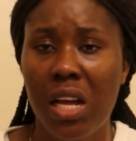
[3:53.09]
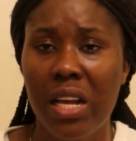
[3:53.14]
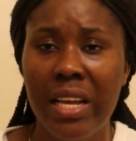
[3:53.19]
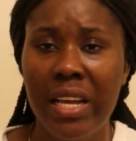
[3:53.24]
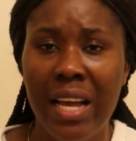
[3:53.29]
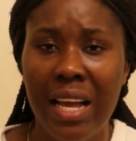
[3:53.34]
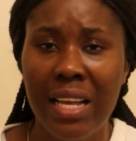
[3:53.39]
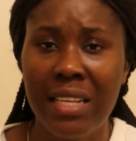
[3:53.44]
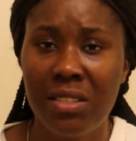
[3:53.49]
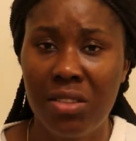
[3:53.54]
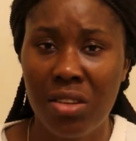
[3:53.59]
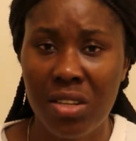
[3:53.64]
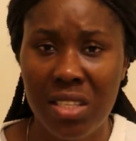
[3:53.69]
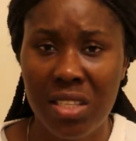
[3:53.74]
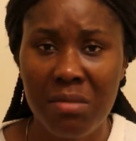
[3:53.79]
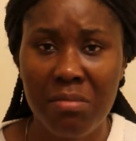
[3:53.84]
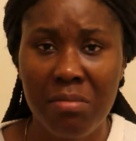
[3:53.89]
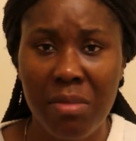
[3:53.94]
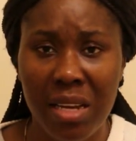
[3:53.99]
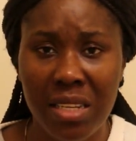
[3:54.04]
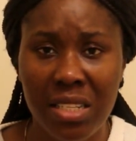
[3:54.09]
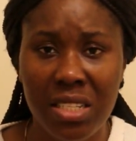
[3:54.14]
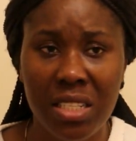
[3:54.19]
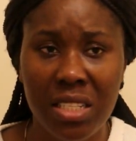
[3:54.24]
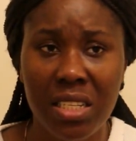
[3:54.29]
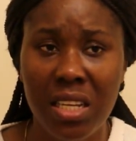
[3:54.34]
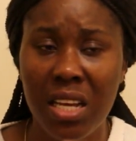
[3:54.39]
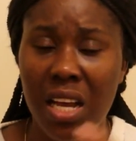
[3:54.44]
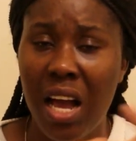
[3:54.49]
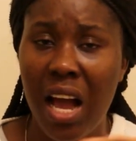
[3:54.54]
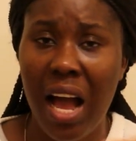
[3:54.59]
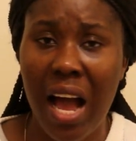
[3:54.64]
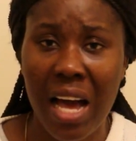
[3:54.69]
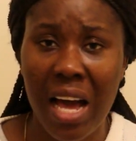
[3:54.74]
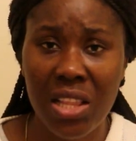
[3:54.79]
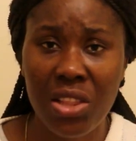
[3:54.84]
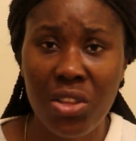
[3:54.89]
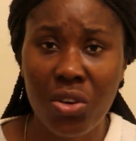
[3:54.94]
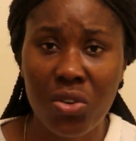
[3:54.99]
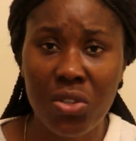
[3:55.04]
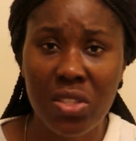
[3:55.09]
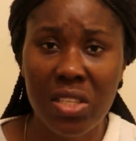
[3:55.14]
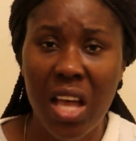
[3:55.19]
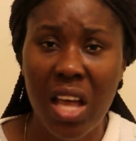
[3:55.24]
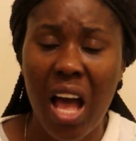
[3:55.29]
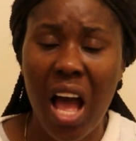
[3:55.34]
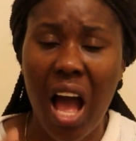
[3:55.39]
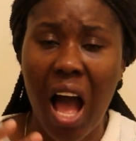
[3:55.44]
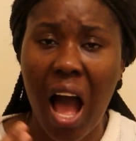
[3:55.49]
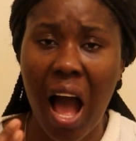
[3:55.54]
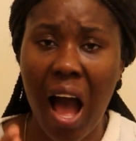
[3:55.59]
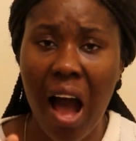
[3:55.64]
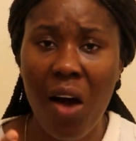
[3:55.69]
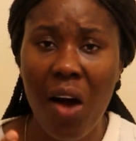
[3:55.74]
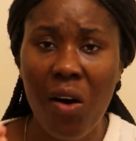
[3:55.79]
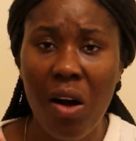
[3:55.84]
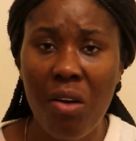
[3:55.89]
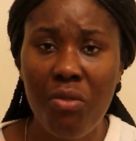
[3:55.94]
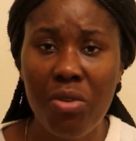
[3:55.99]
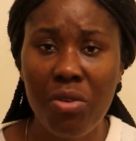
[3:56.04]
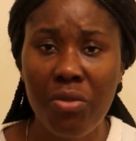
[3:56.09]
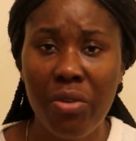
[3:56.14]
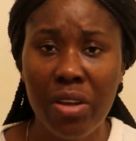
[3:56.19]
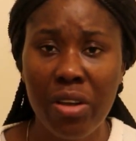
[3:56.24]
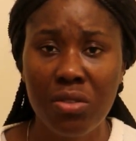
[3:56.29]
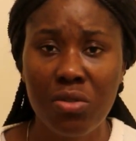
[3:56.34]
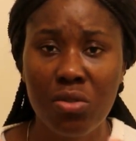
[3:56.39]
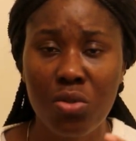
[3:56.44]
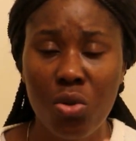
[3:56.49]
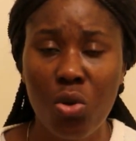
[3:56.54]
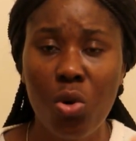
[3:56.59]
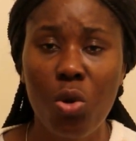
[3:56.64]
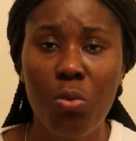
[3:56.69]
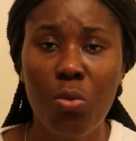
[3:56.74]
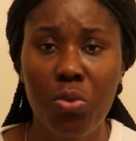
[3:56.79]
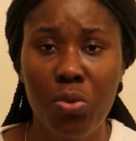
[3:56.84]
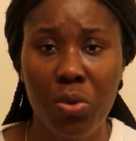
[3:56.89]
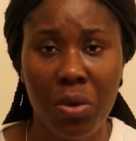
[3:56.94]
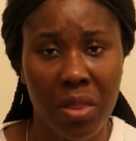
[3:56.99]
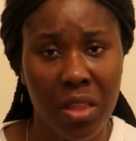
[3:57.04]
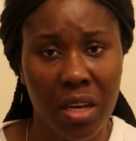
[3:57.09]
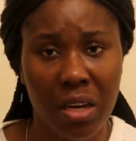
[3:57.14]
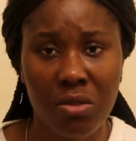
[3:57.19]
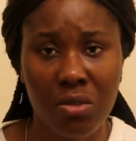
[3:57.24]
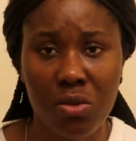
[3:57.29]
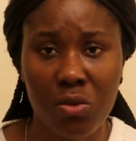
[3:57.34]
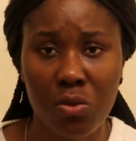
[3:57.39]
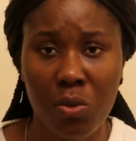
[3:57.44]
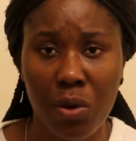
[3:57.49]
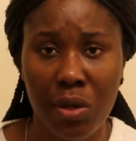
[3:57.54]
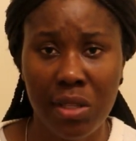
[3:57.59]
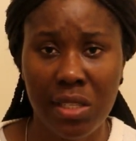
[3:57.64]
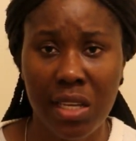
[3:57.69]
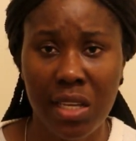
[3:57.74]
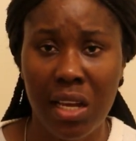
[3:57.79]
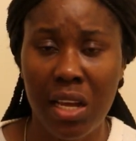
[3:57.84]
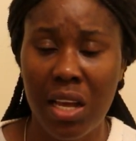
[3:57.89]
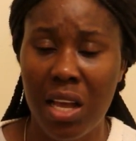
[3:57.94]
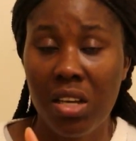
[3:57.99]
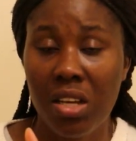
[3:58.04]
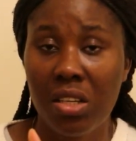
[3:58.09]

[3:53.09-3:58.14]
Guys, just imagine, adults, how are we going to cope without water?